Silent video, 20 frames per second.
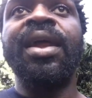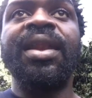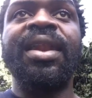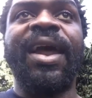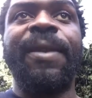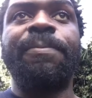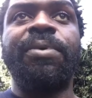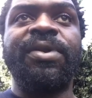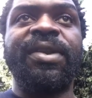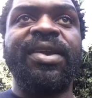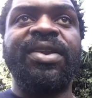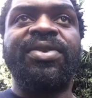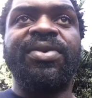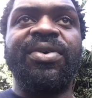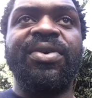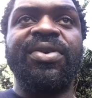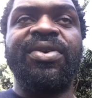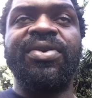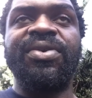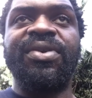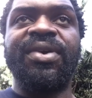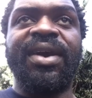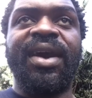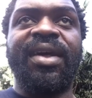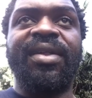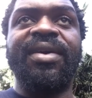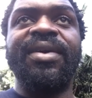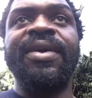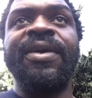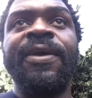not putting two and two
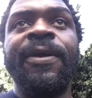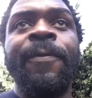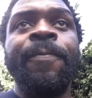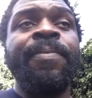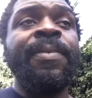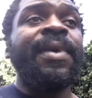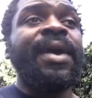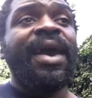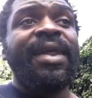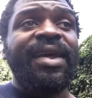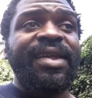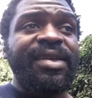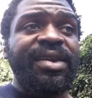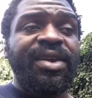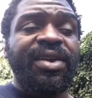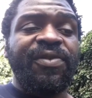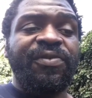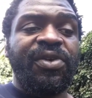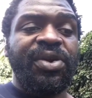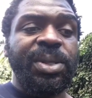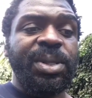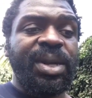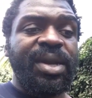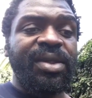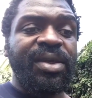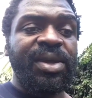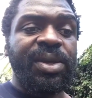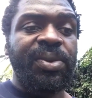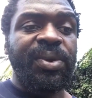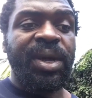together, and that's an unfortunate
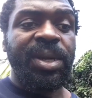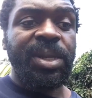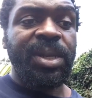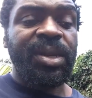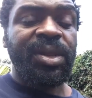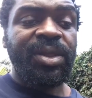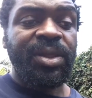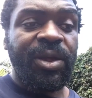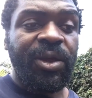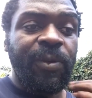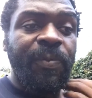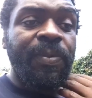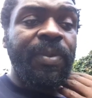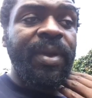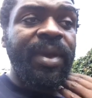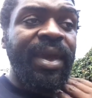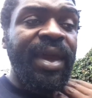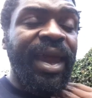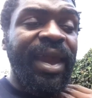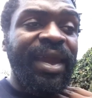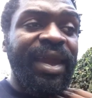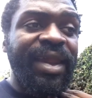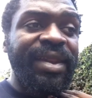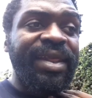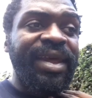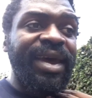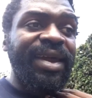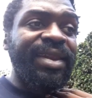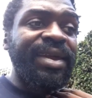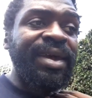situation. So I get
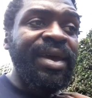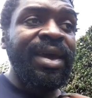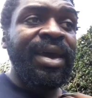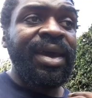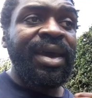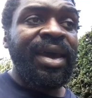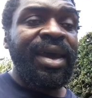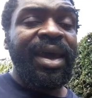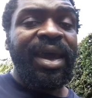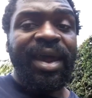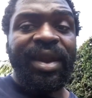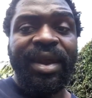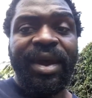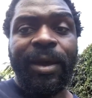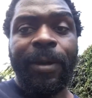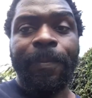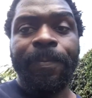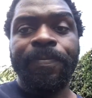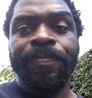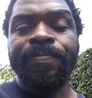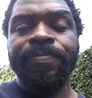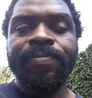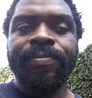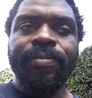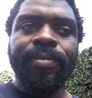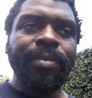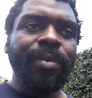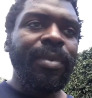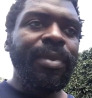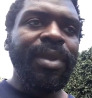that. And um,
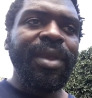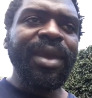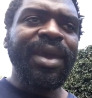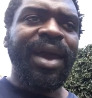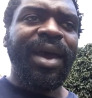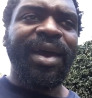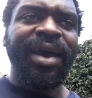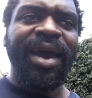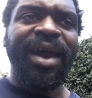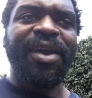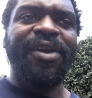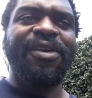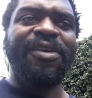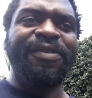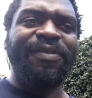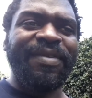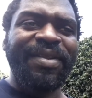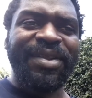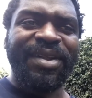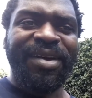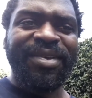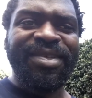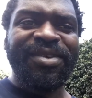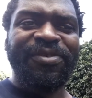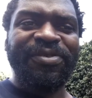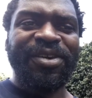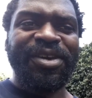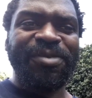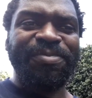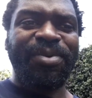yeah, I lost the
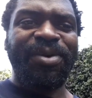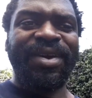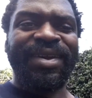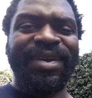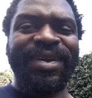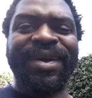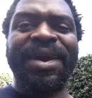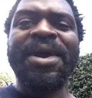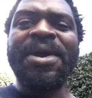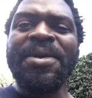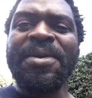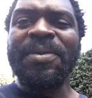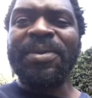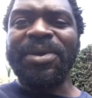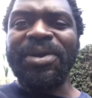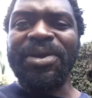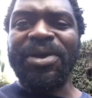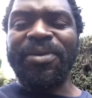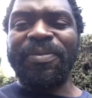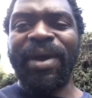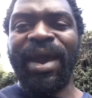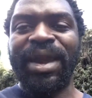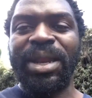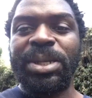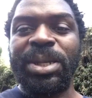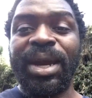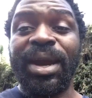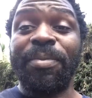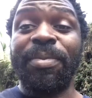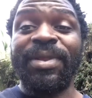first point here. I'm going to go back and
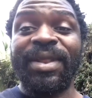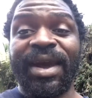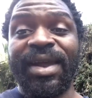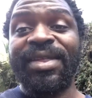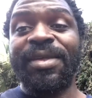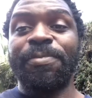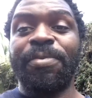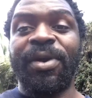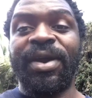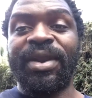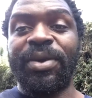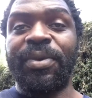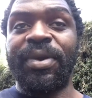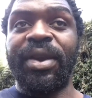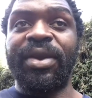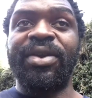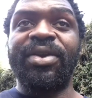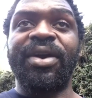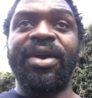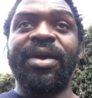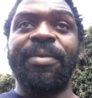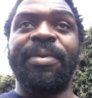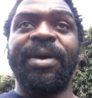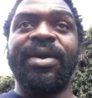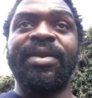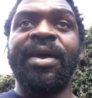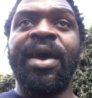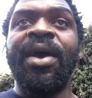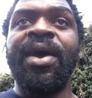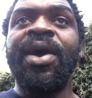check, but that's the point I wanted to talk
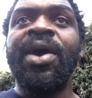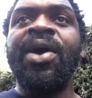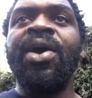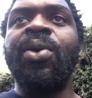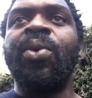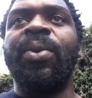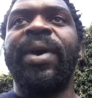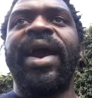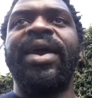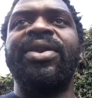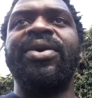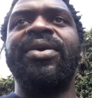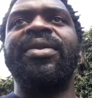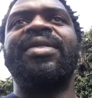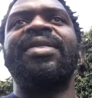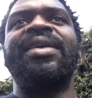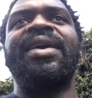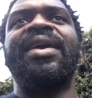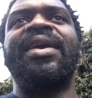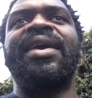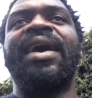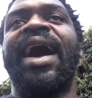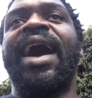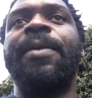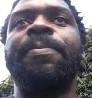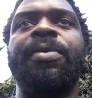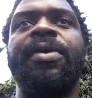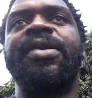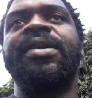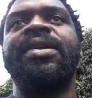about, where I don't think, I
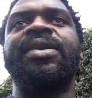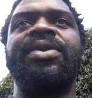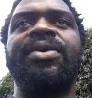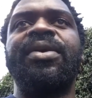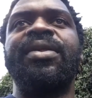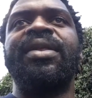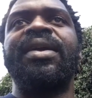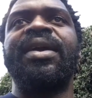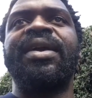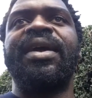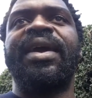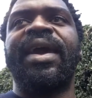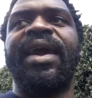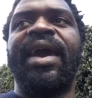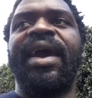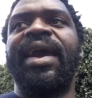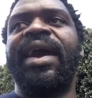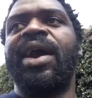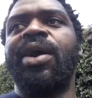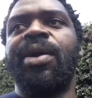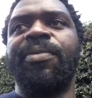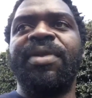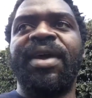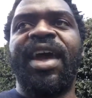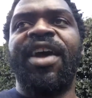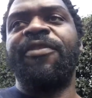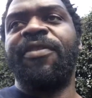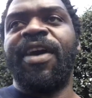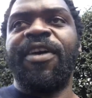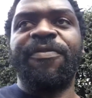personally don't think like, hey, how come
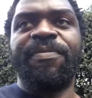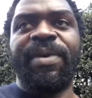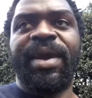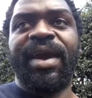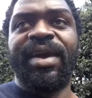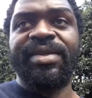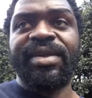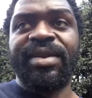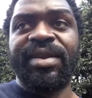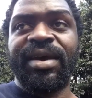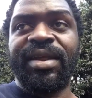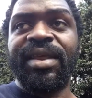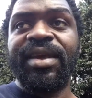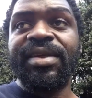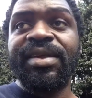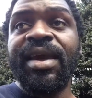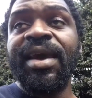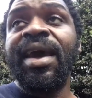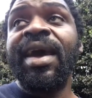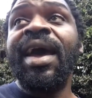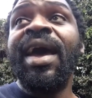the F B I hasn't done this?